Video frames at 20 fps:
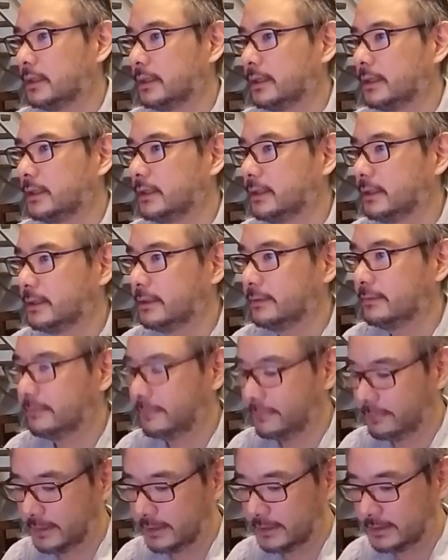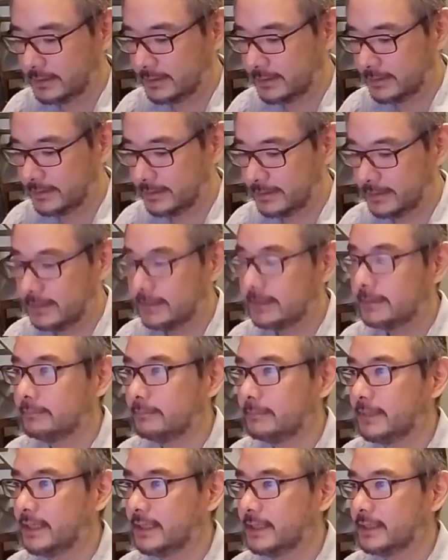And if it's
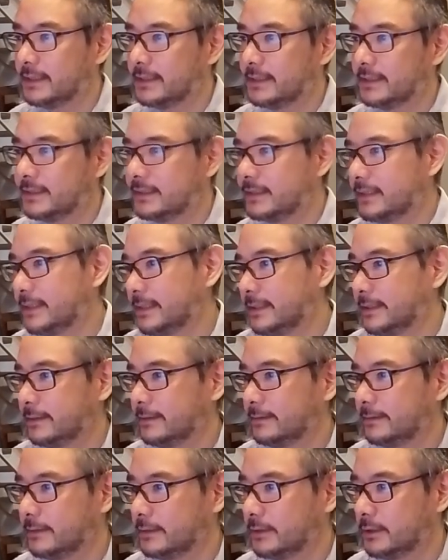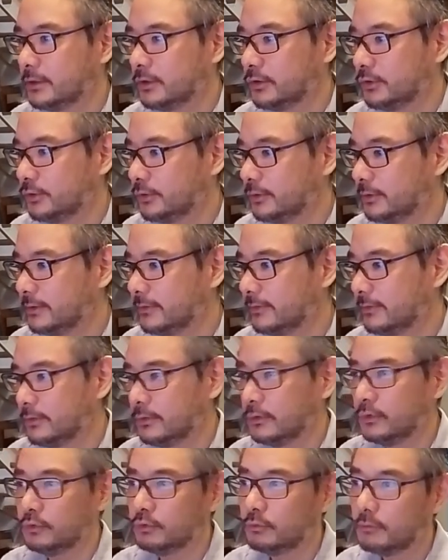minus 10, it should
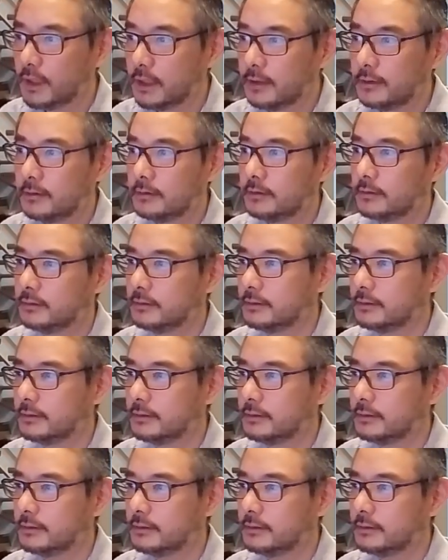default to 1.